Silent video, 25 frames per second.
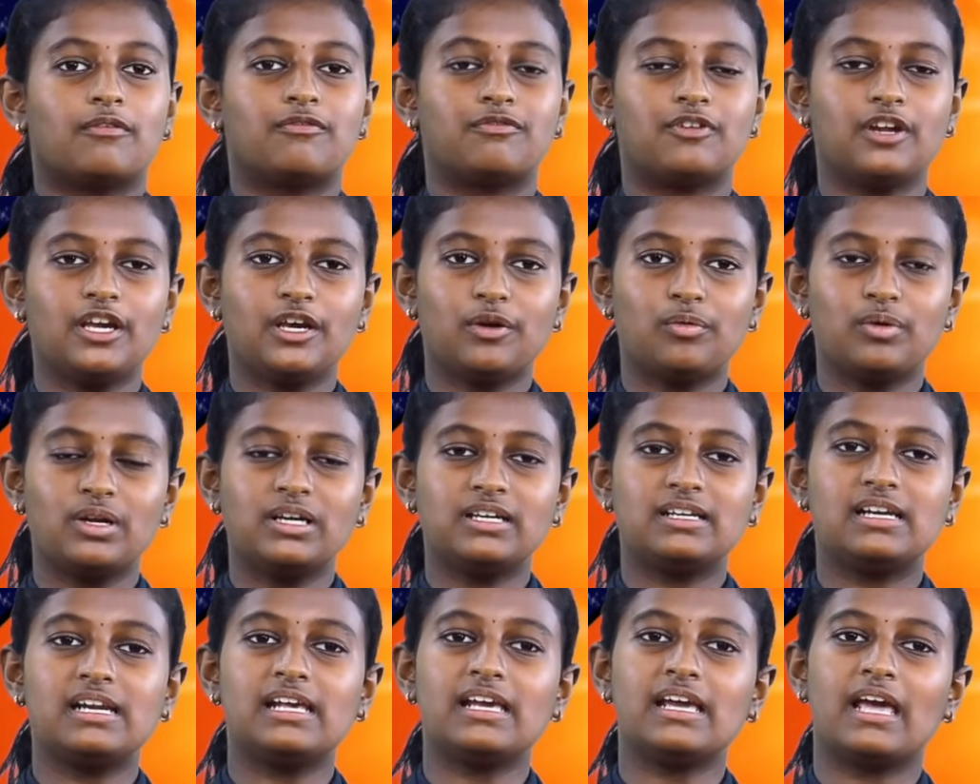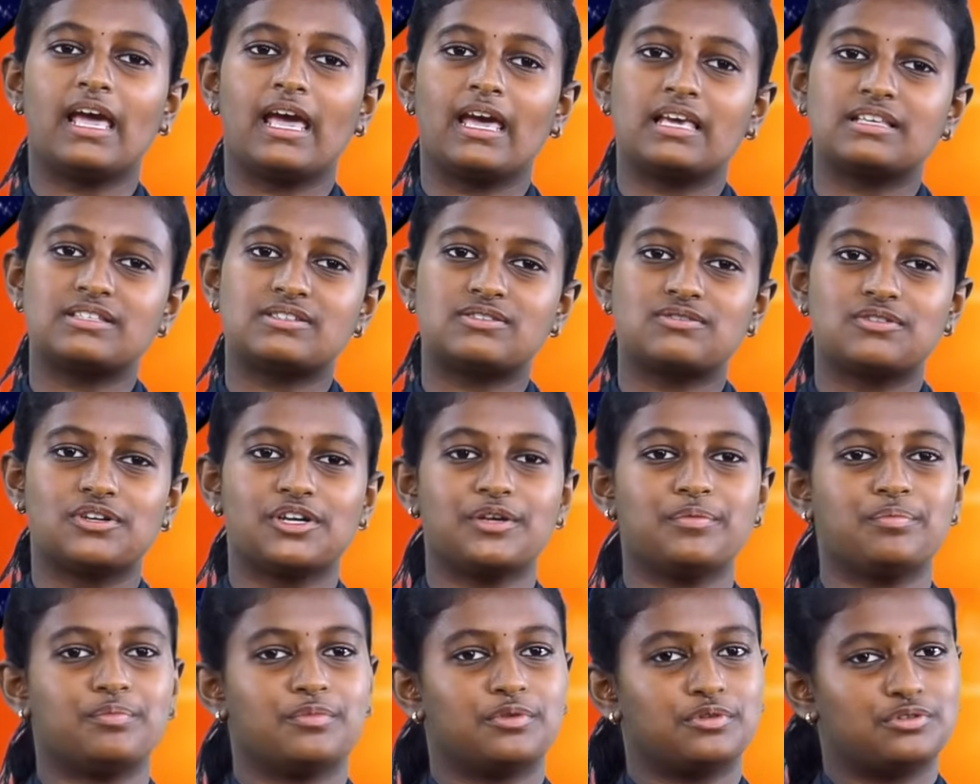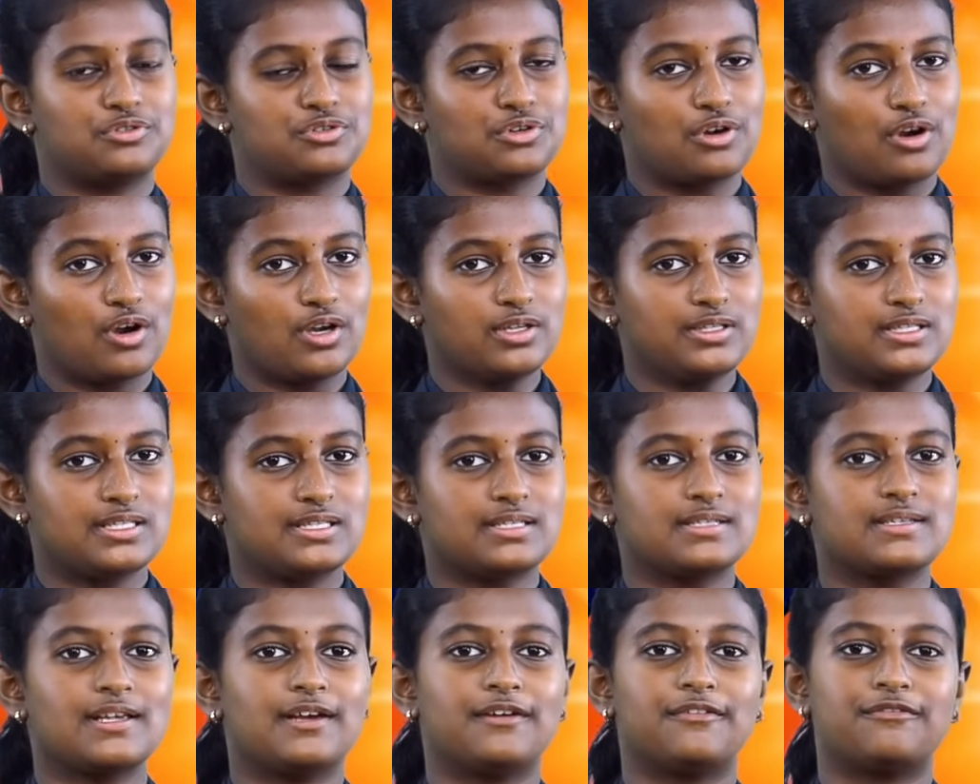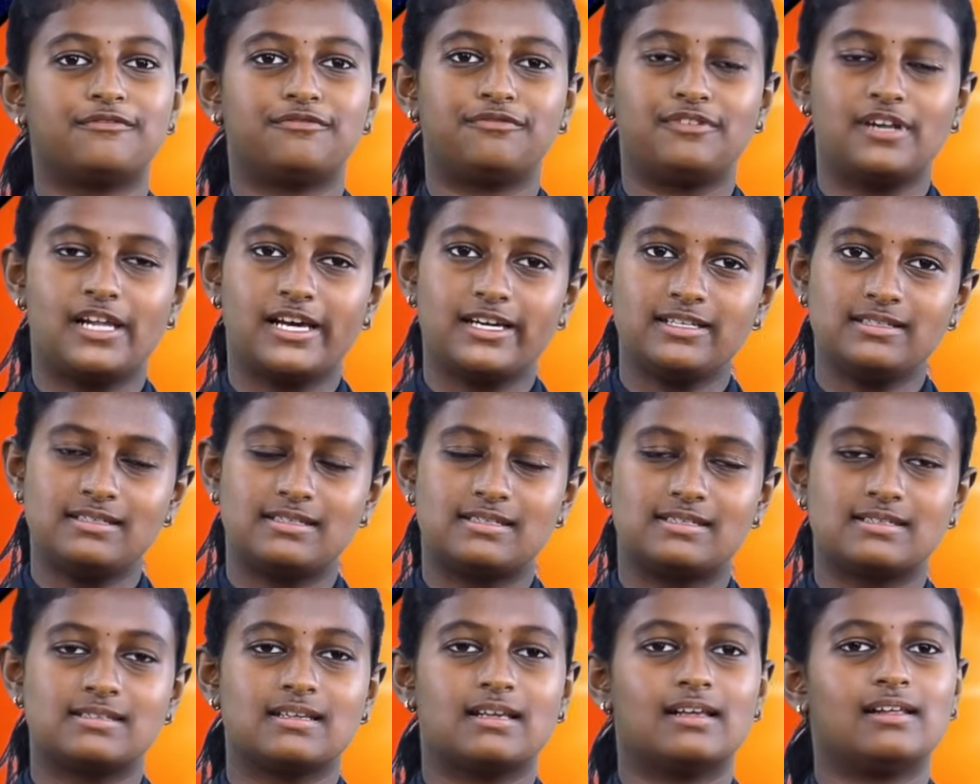frequently extreme droughts, floods,